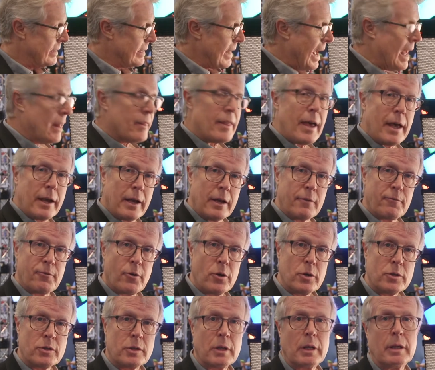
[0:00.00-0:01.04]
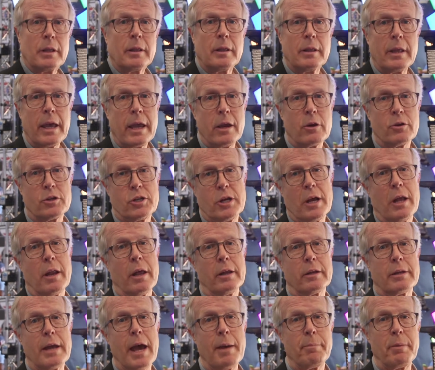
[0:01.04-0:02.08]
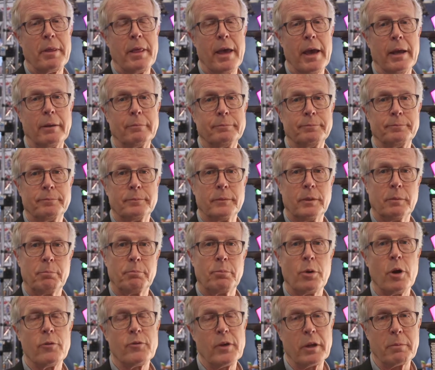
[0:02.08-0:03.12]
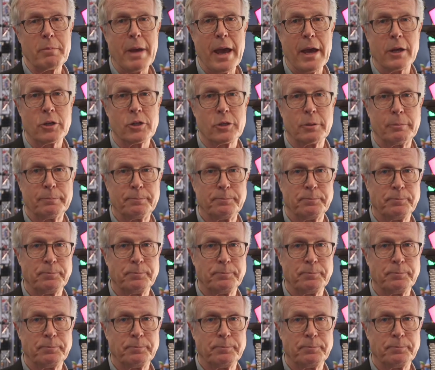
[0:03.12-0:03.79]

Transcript: dial that in first, layer gel on top of that. Perfect match.